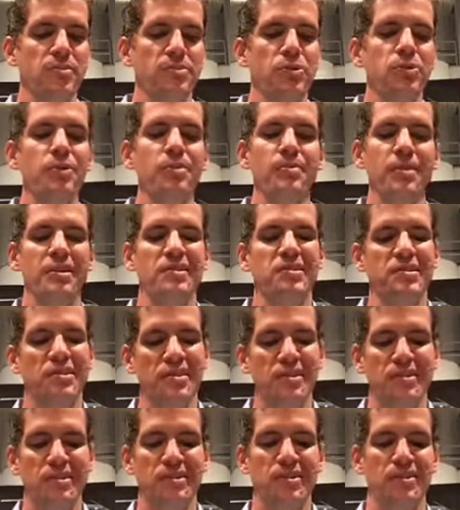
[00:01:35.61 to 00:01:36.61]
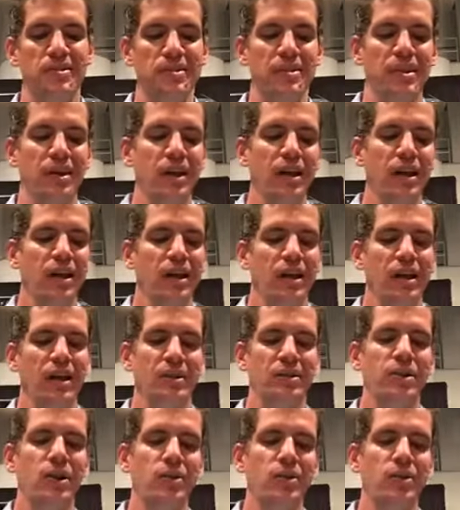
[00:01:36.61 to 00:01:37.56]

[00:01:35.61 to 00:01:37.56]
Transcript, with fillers: You are my sister, and call